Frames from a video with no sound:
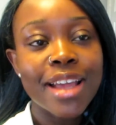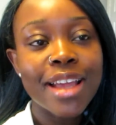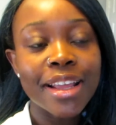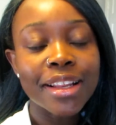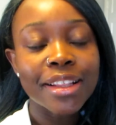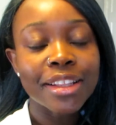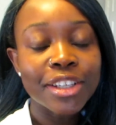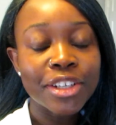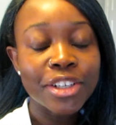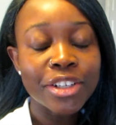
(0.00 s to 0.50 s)
I
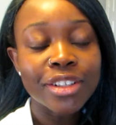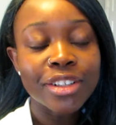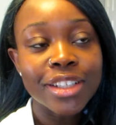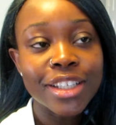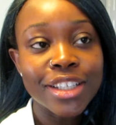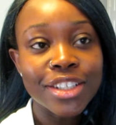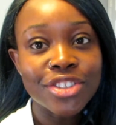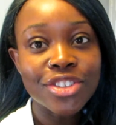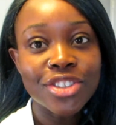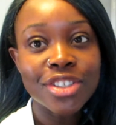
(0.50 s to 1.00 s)

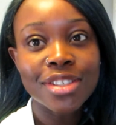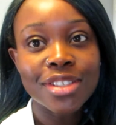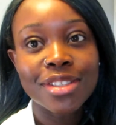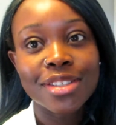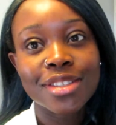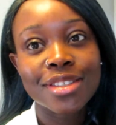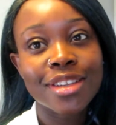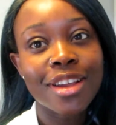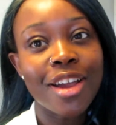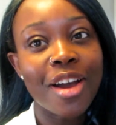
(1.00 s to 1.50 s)
literally
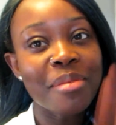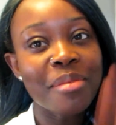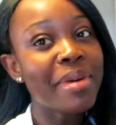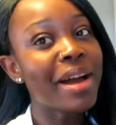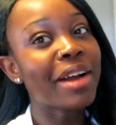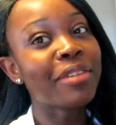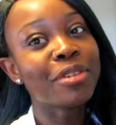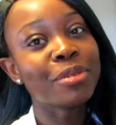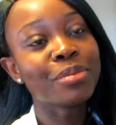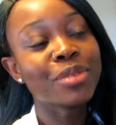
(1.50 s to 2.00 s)
just got
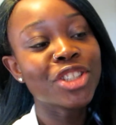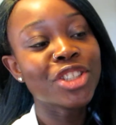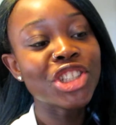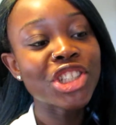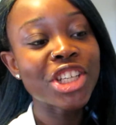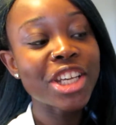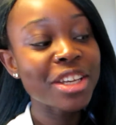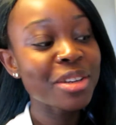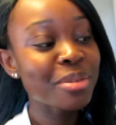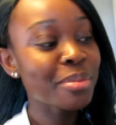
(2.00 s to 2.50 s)
back from the
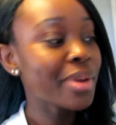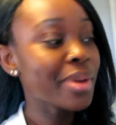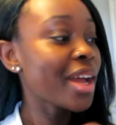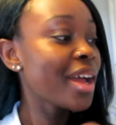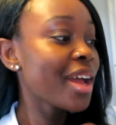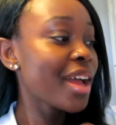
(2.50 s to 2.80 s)
gym